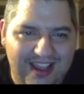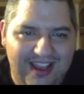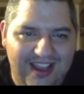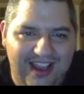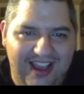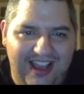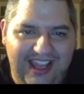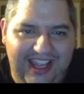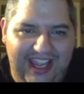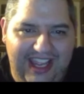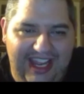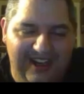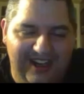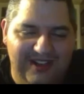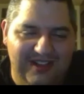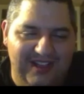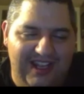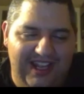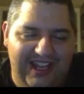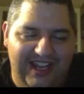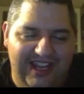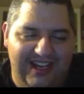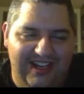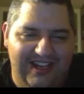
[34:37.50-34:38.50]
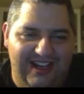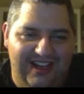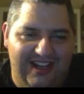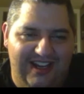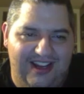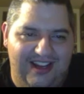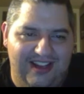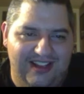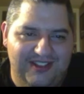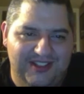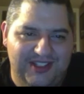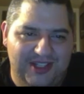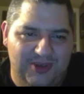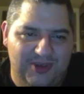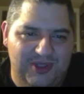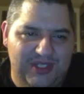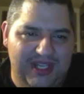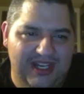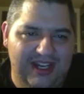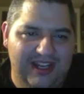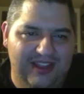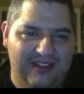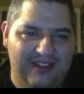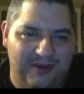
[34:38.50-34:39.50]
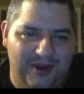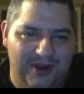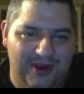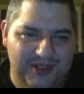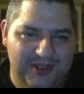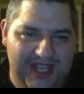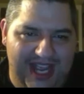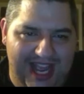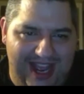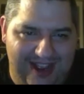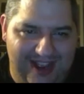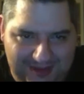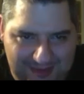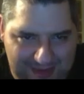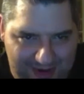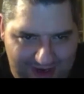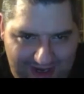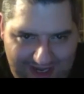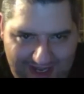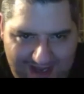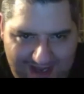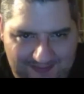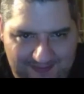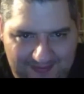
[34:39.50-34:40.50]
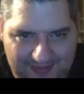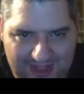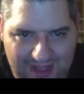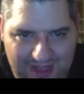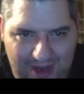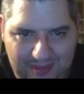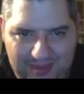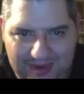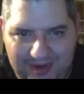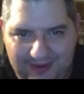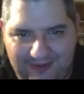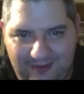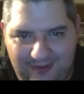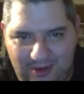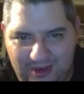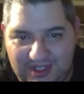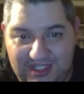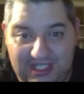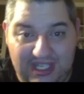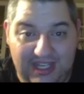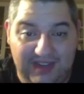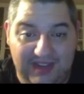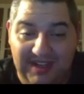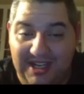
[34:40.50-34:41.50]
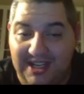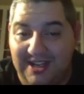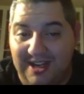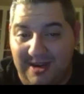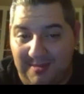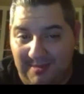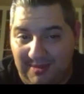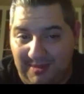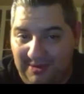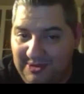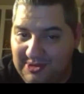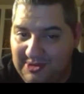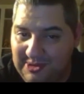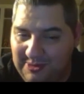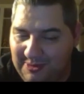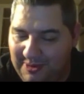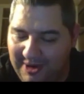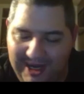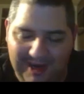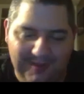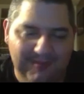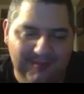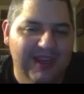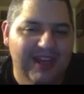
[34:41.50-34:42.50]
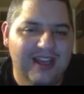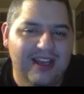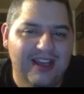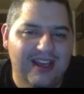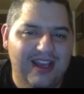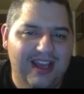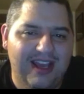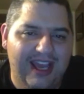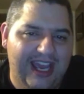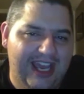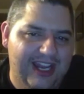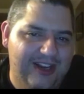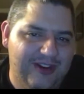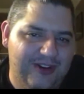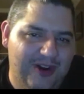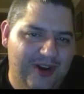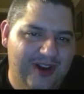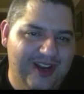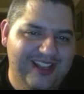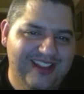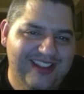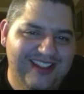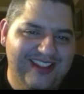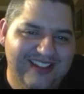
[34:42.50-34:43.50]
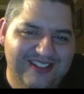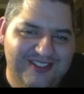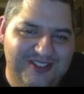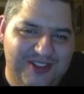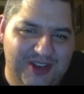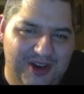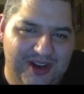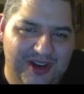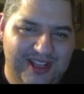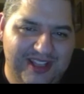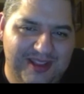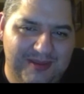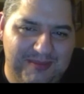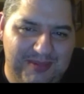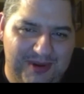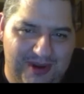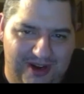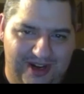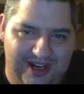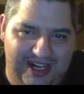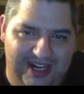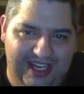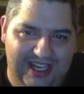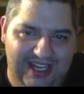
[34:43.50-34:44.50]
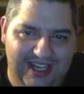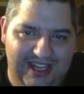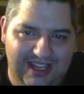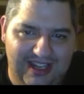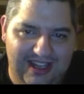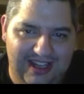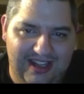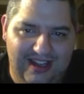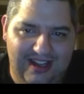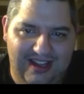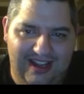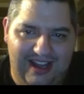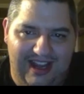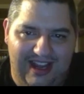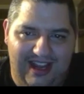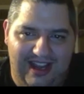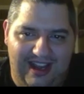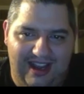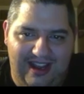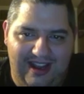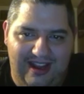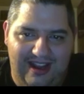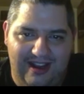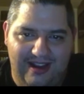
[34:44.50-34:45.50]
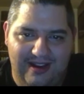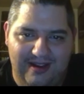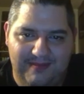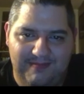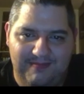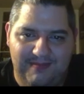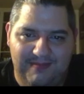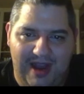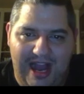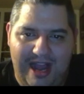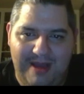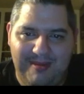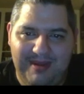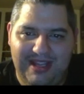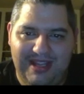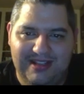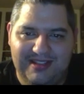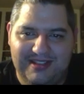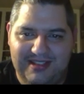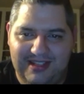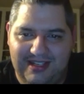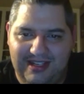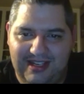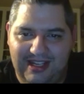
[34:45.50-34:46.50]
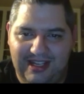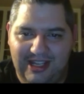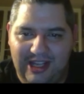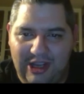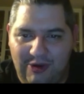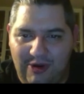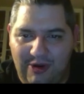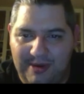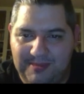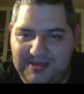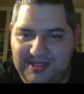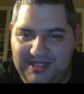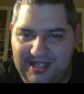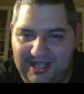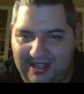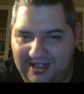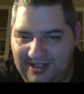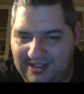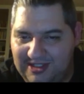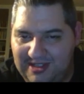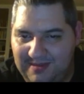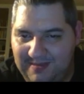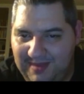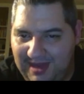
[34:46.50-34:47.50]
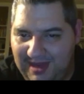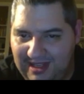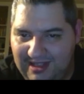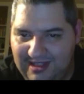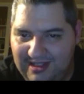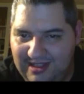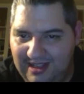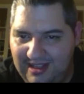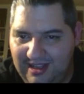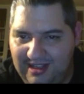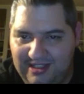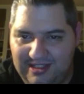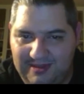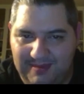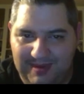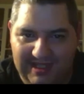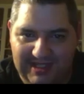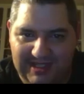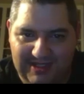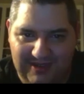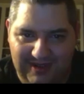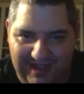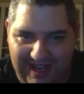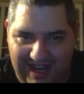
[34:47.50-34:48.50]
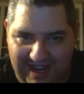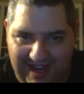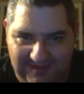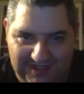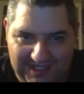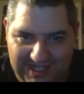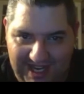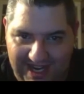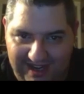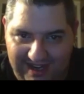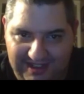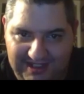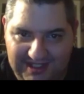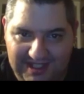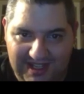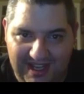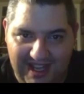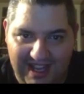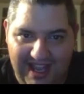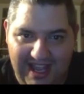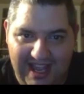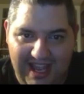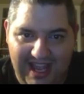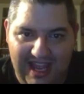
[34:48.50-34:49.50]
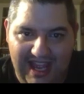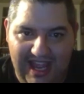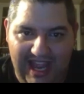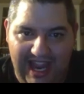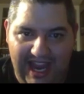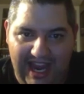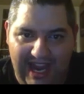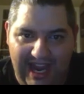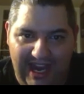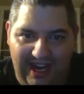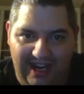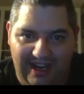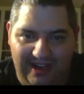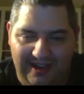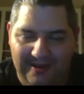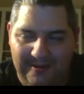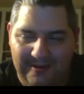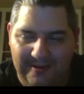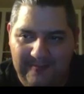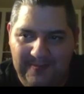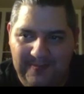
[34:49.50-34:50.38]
And so Cindy throws a house party, hoping for safety in numbers, right? And during the party, Bobby and Cindy go upstairs to basically have sex. And